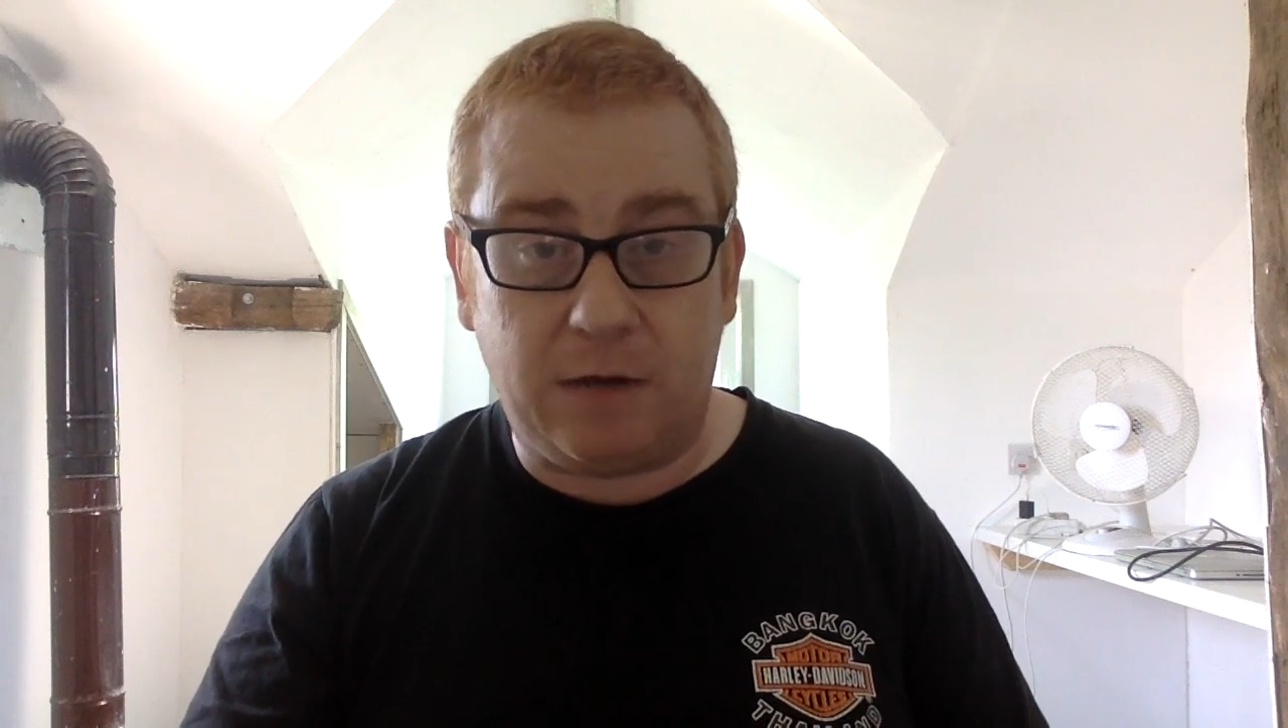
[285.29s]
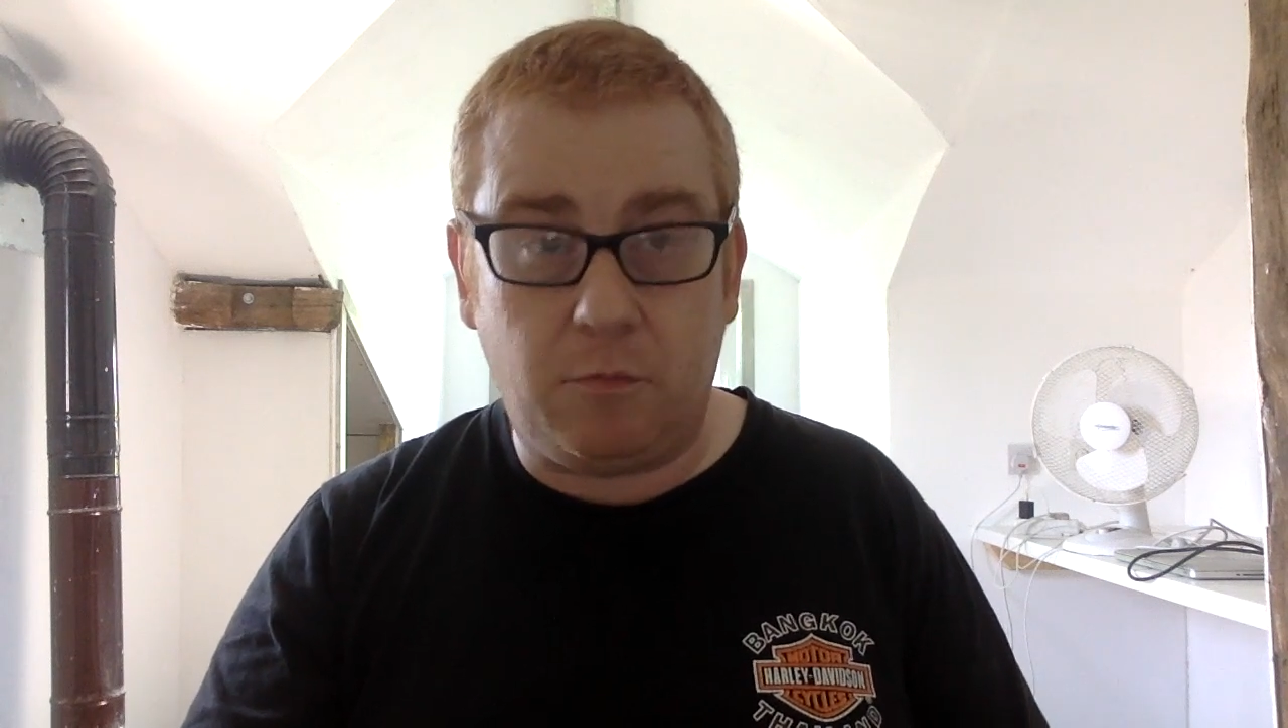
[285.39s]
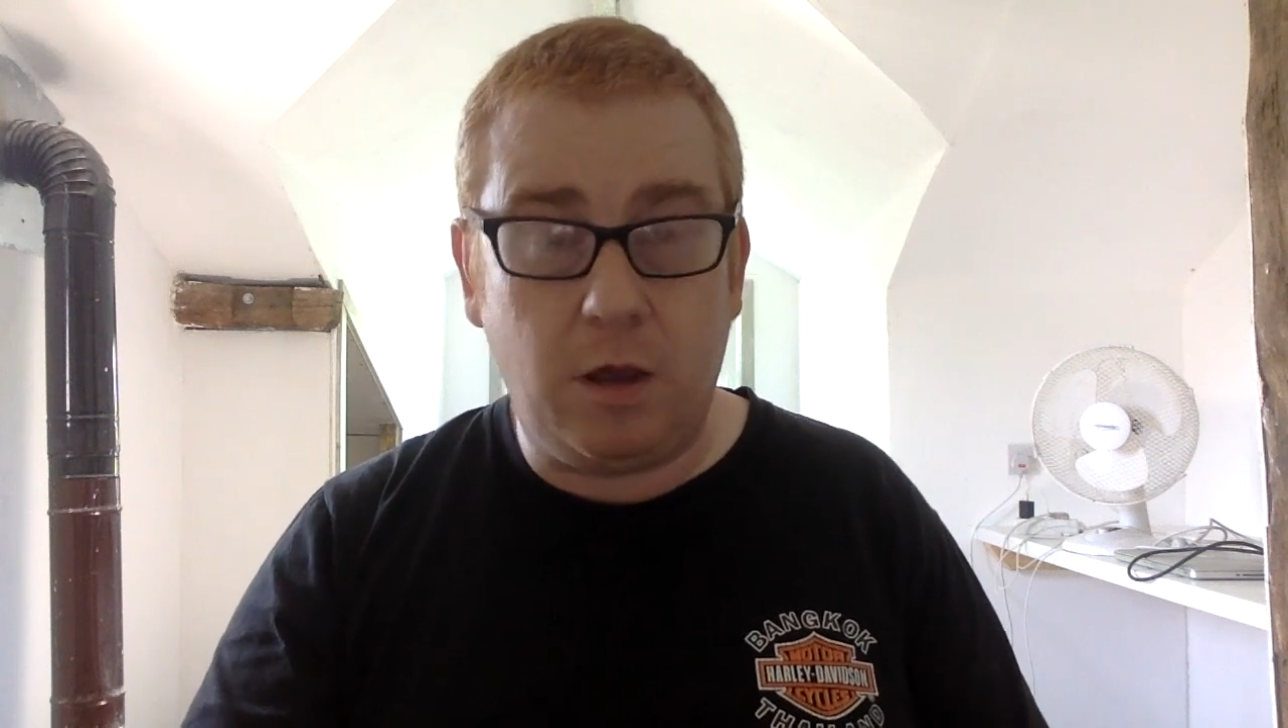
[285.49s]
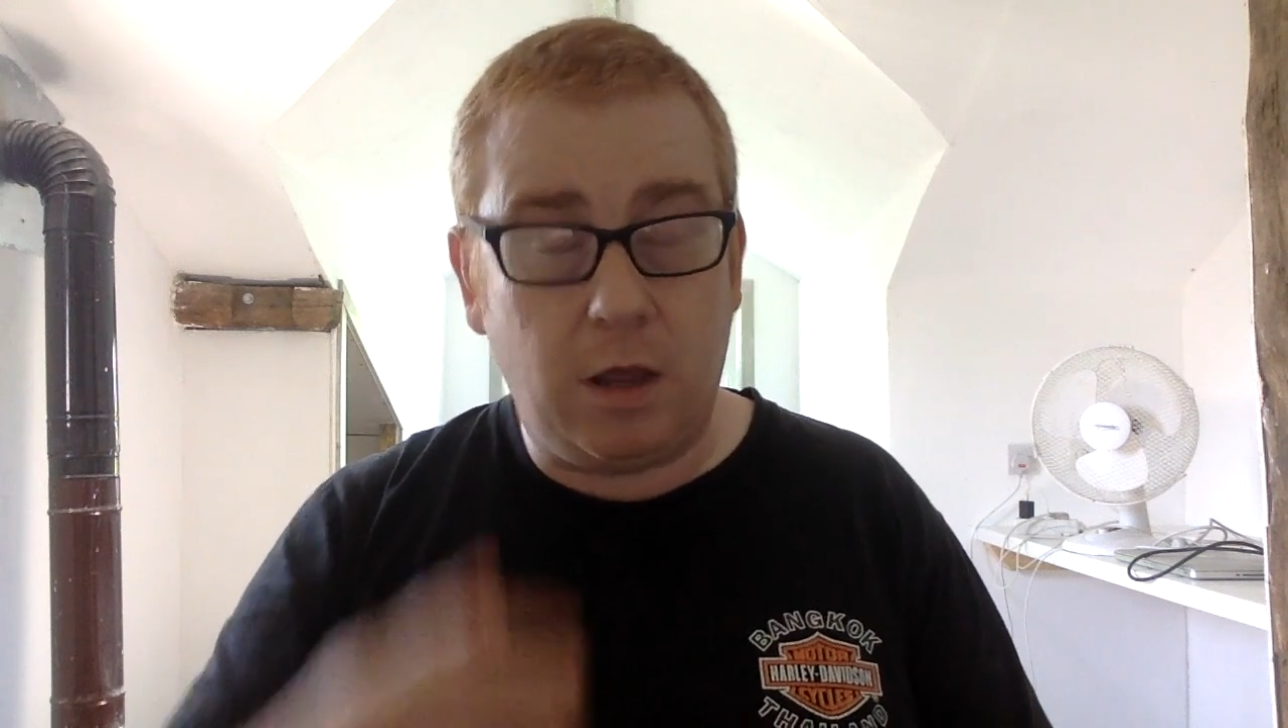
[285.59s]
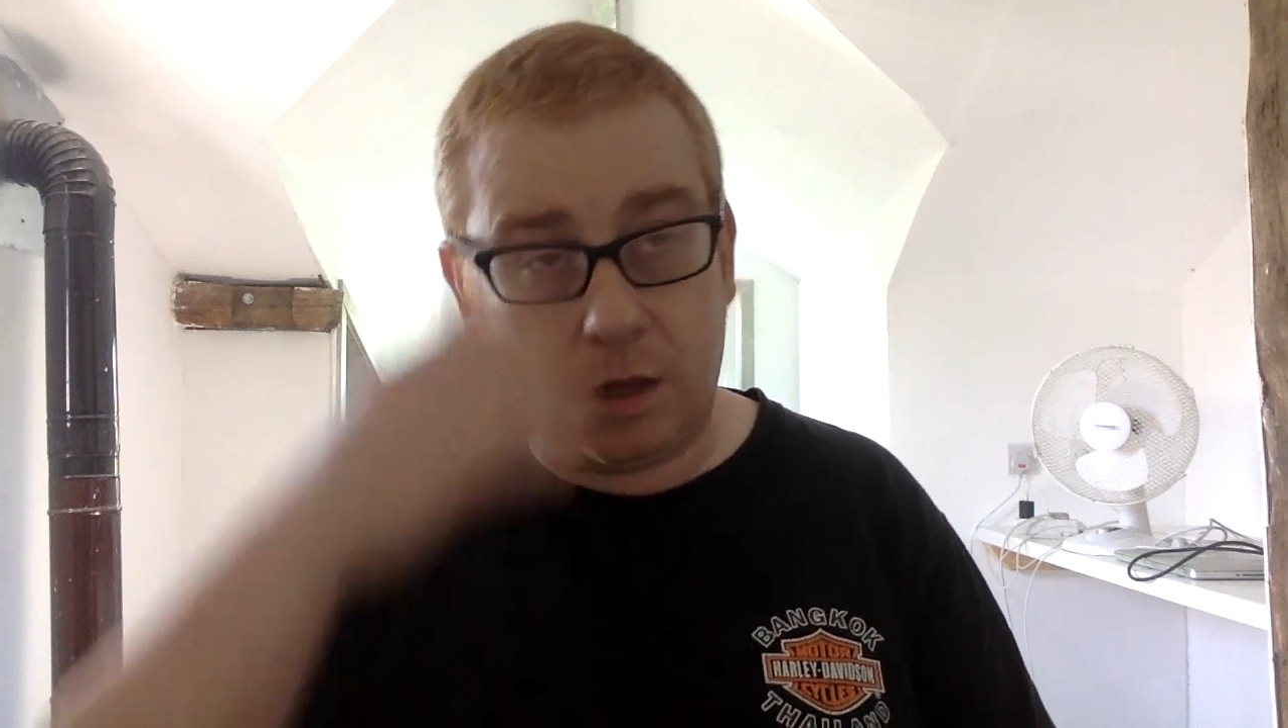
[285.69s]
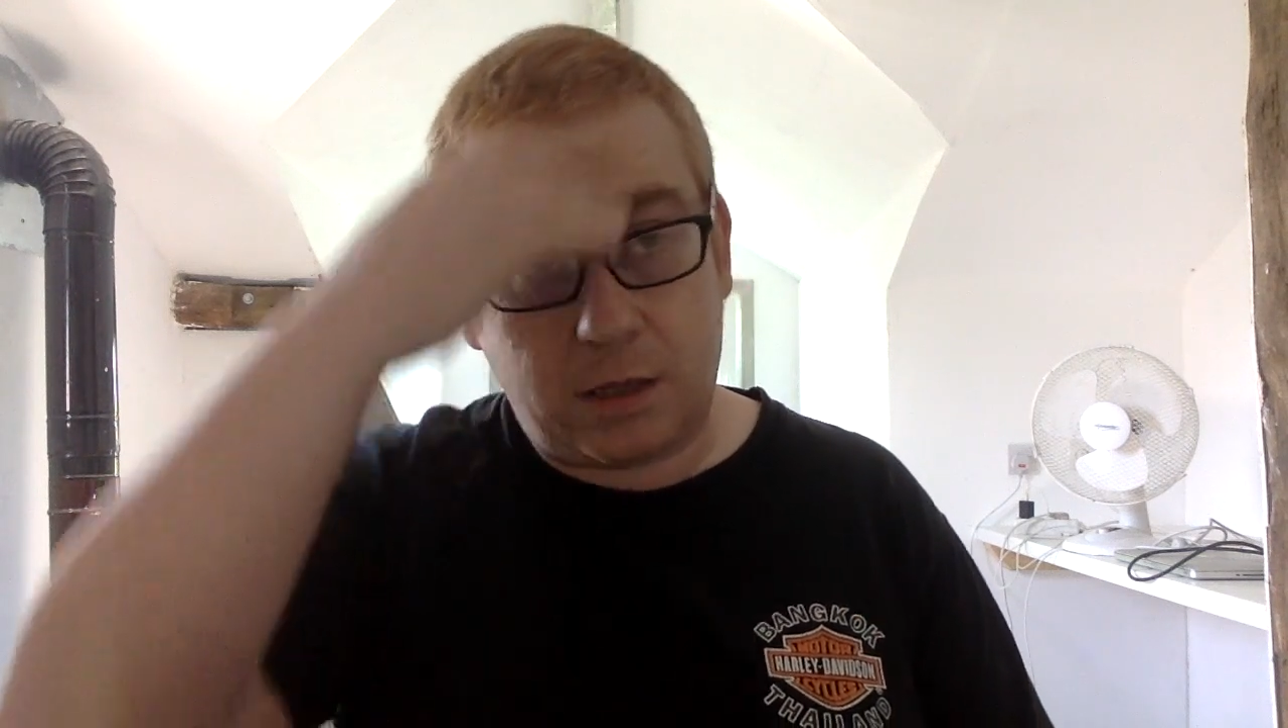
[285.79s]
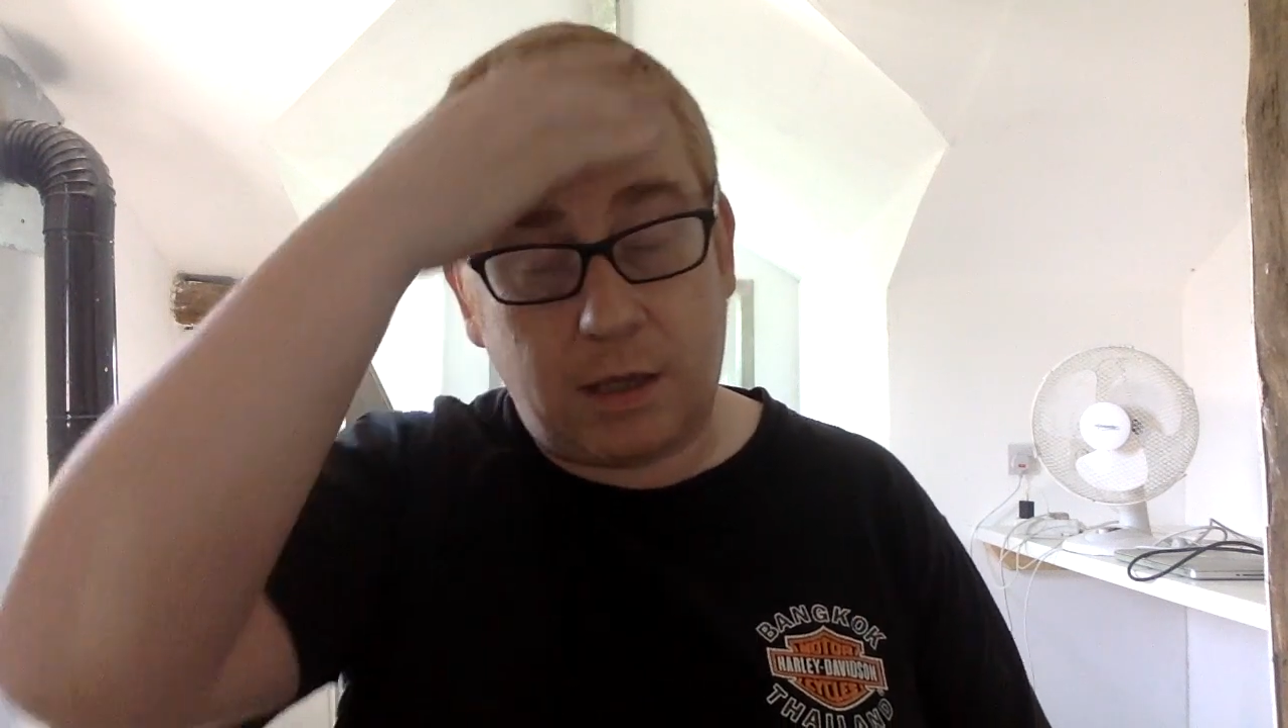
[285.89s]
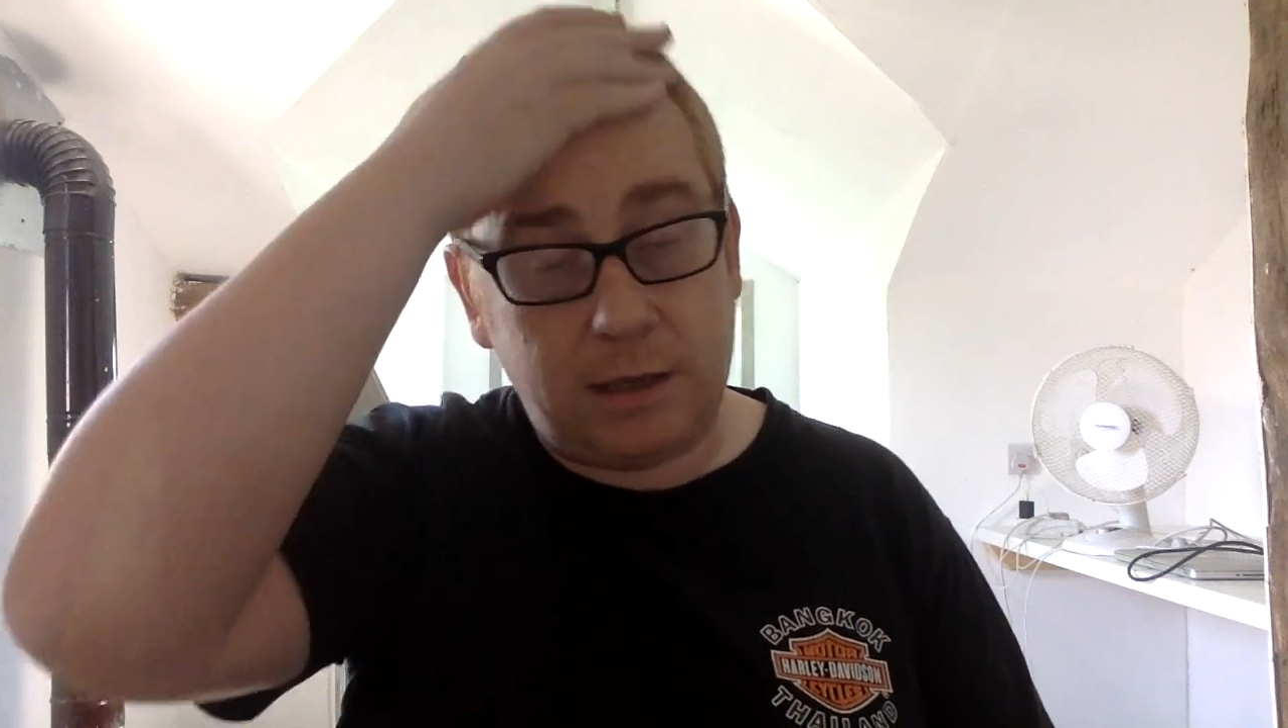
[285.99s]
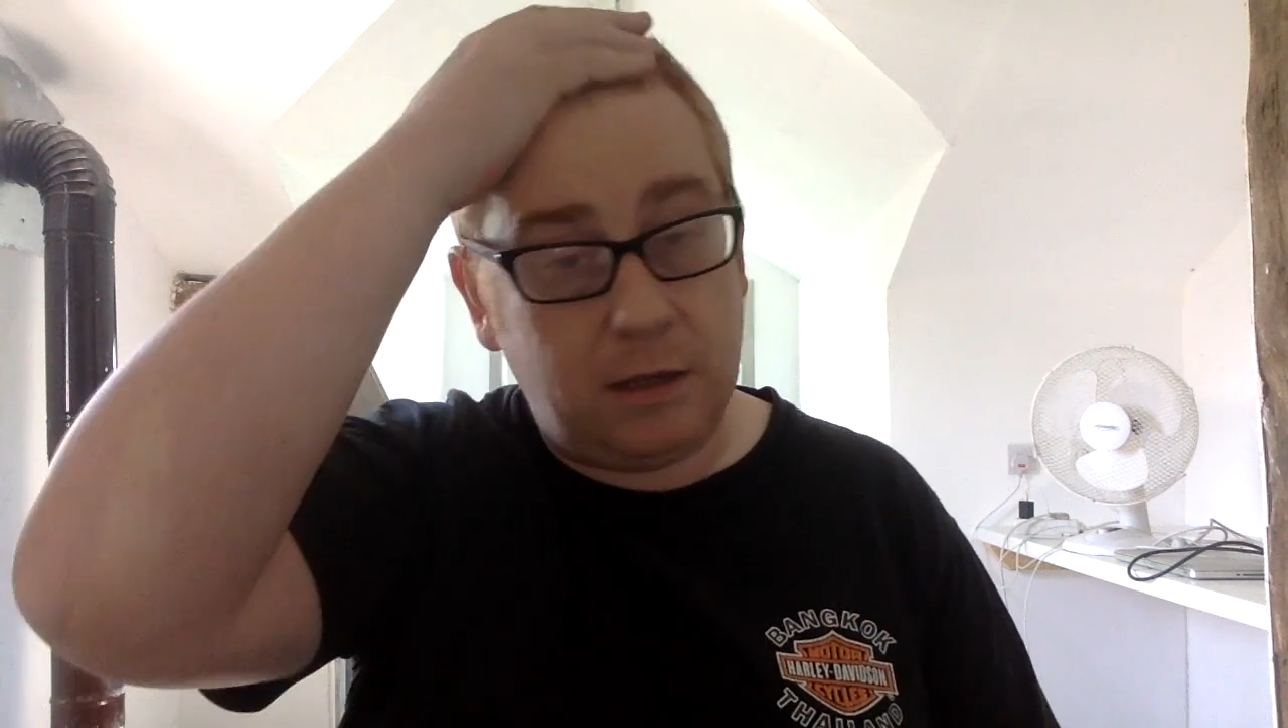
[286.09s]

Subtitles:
to work,